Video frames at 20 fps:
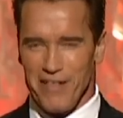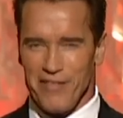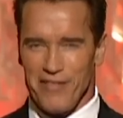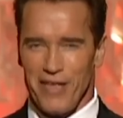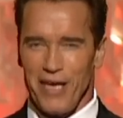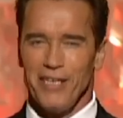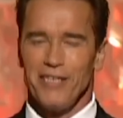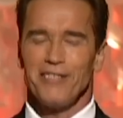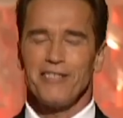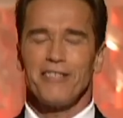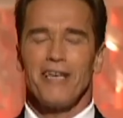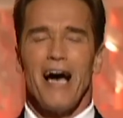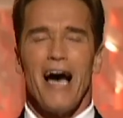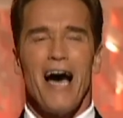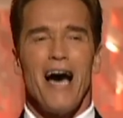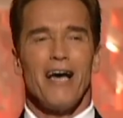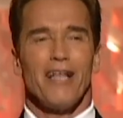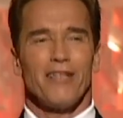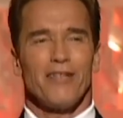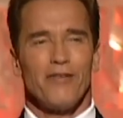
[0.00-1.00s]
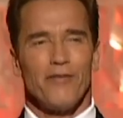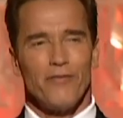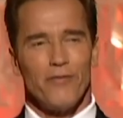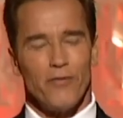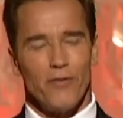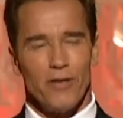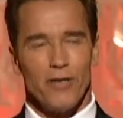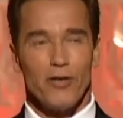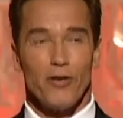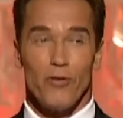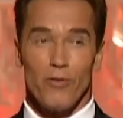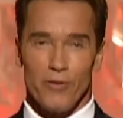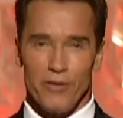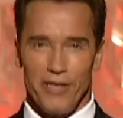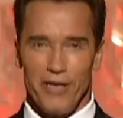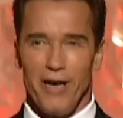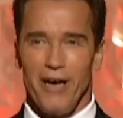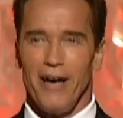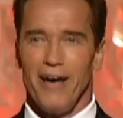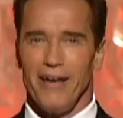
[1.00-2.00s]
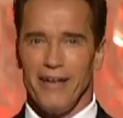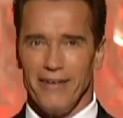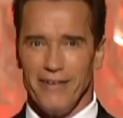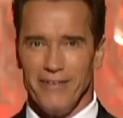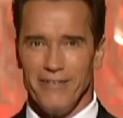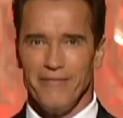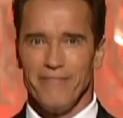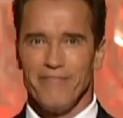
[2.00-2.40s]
Thanks God for Goldie Hawn.